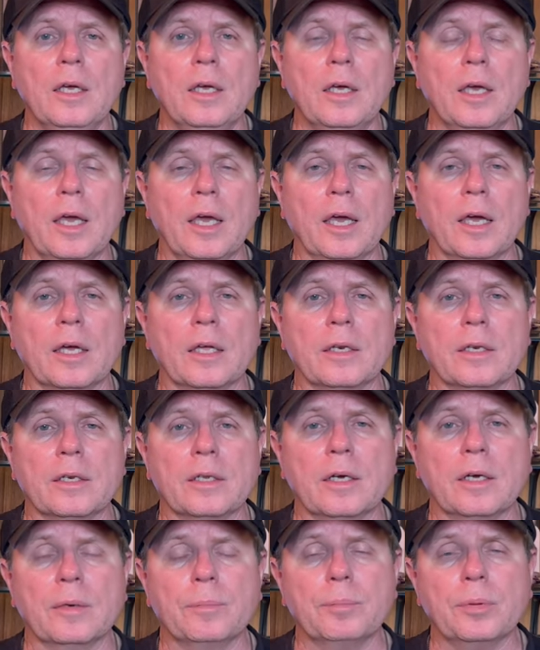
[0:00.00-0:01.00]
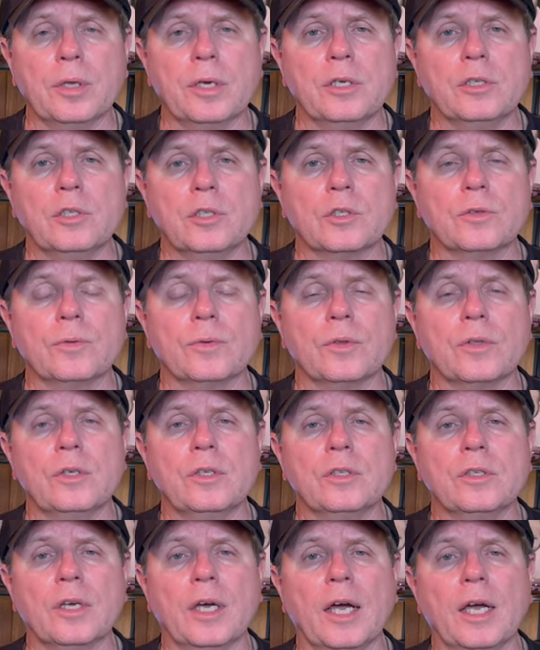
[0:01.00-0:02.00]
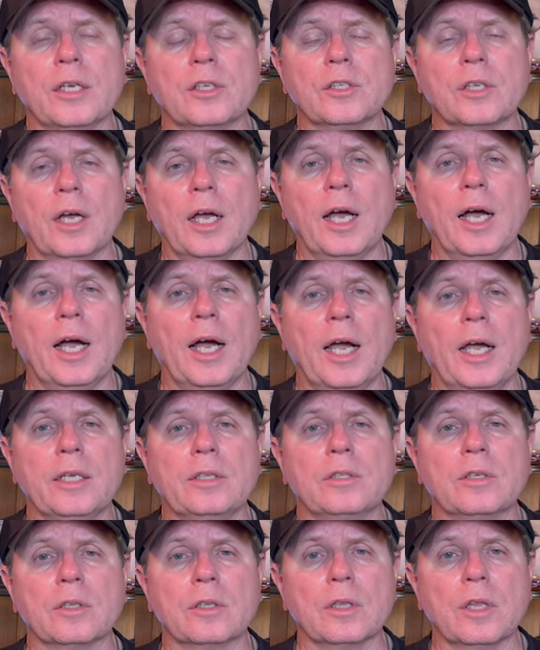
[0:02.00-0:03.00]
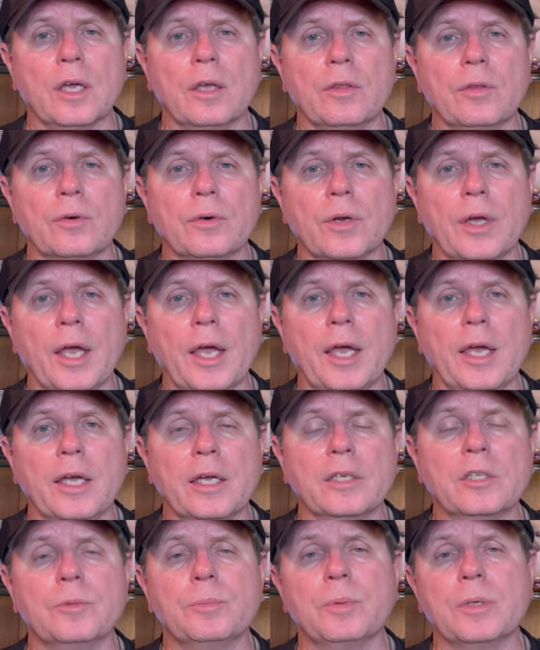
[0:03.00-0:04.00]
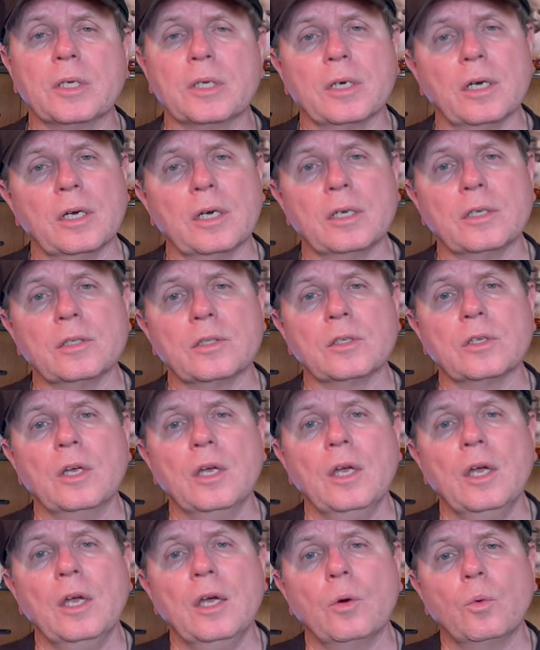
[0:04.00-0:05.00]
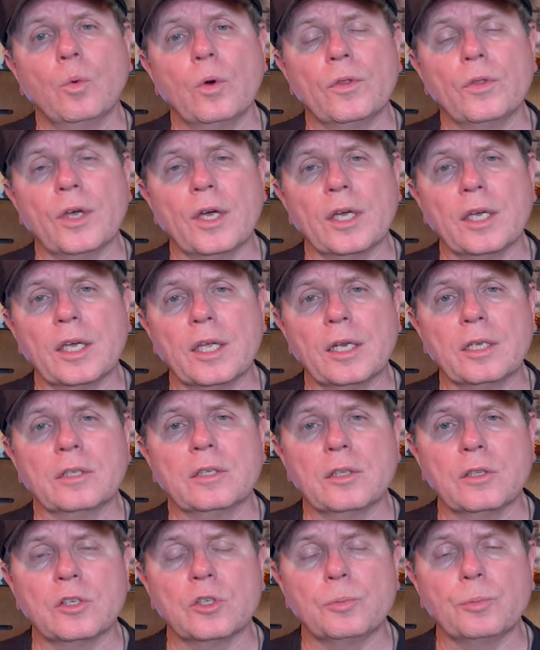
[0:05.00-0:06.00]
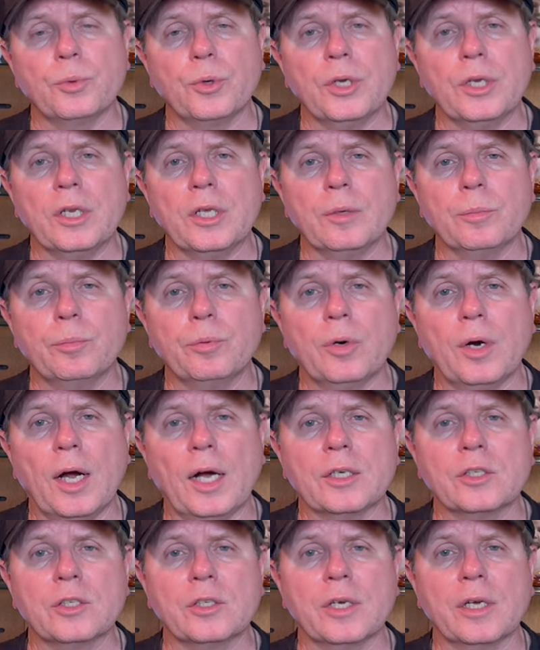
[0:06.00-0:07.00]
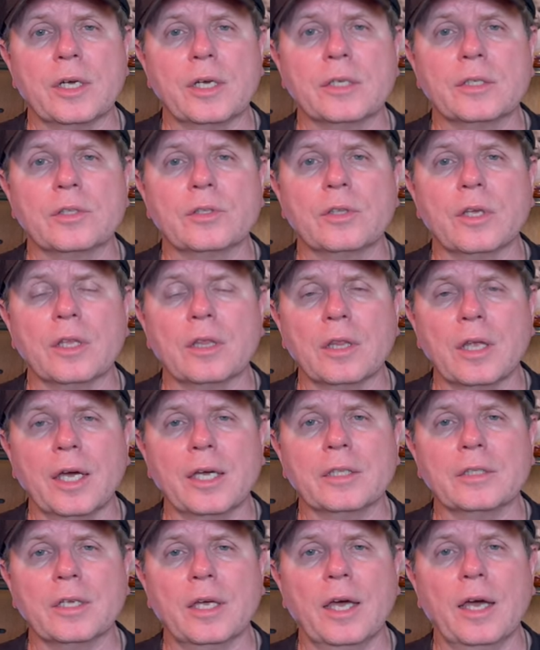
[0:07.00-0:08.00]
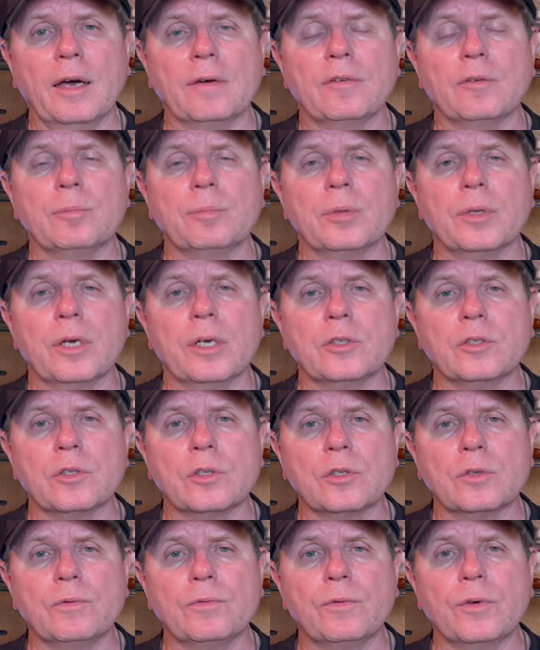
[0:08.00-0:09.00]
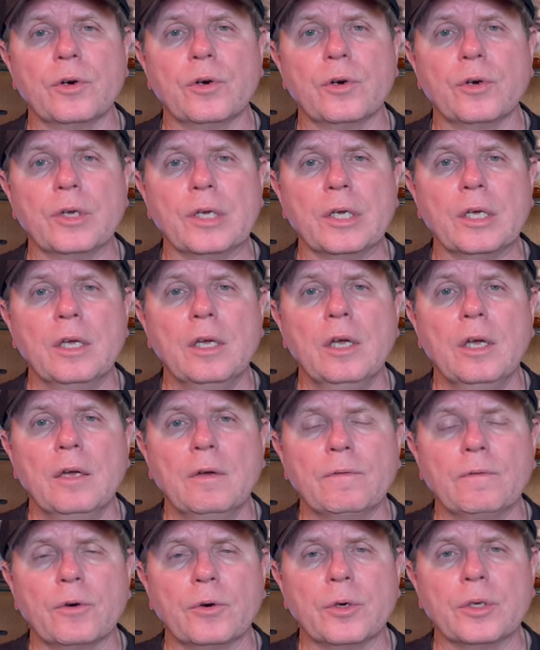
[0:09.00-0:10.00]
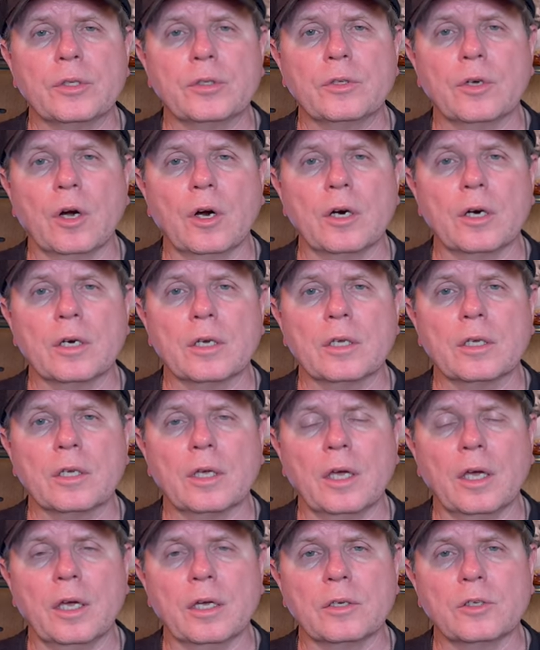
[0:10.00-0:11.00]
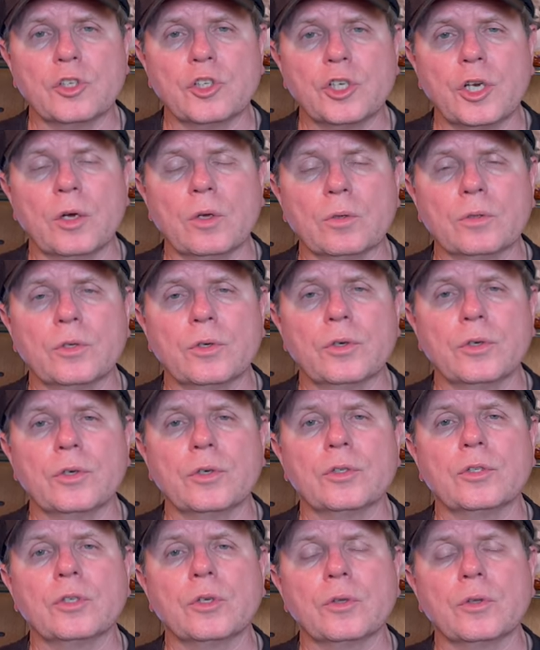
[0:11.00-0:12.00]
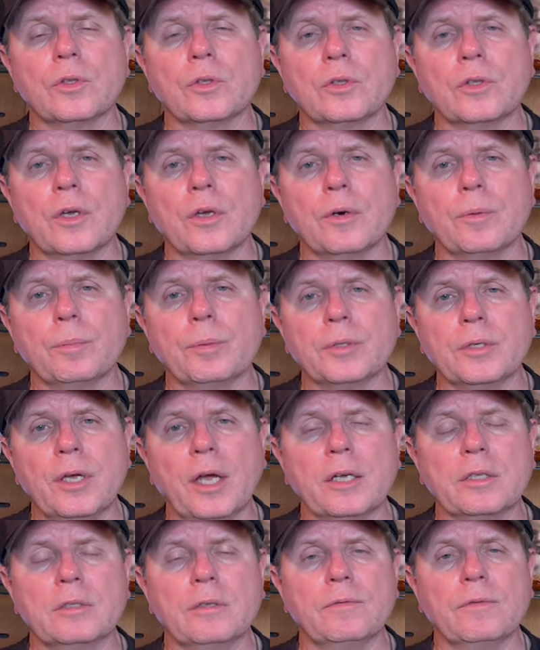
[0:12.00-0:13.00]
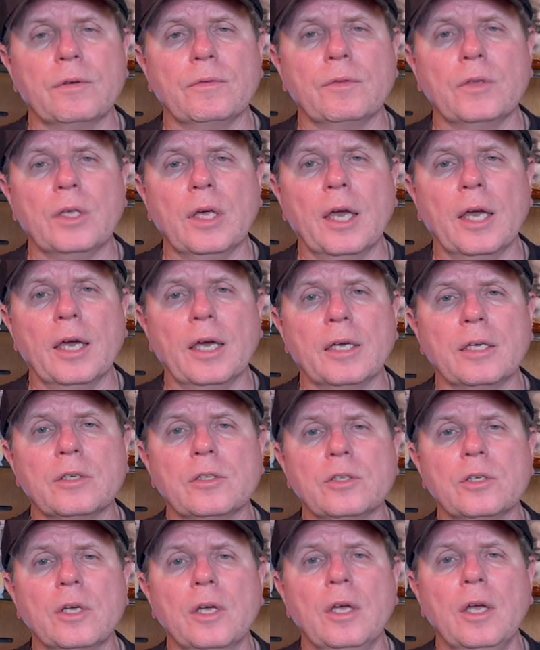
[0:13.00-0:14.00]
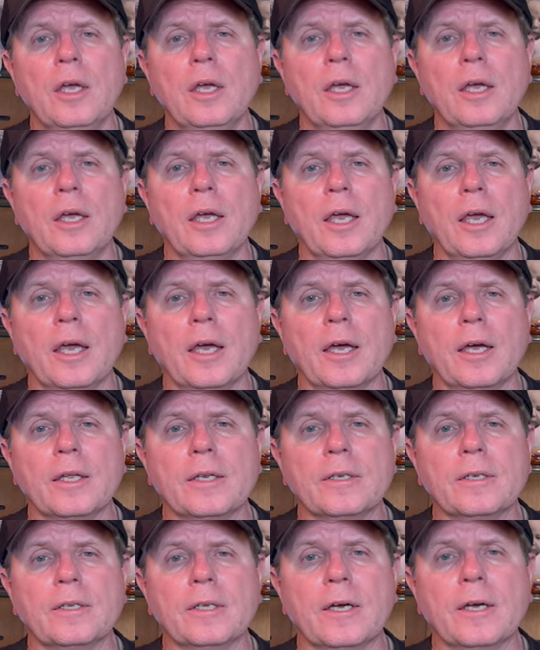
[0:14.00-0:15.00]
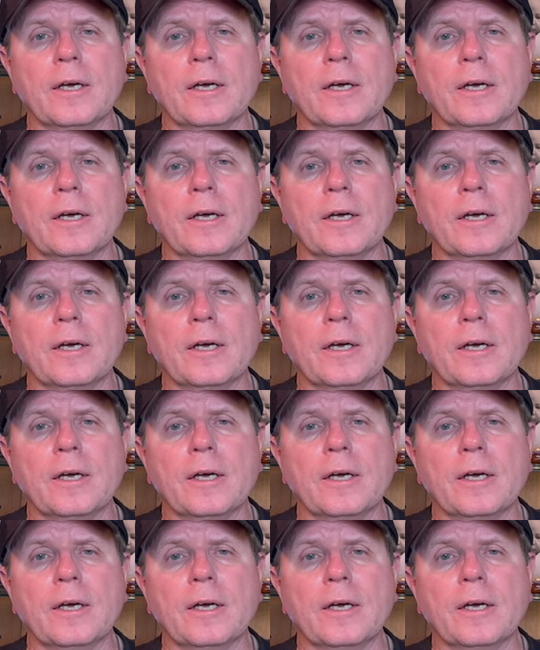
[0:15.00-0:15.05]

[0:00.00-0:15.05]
and places for these guys to hide to lay their eggs, because when they get into this breeding process, they like to have a place that's very, very dark and sheltered so that they are protective of the eggs. And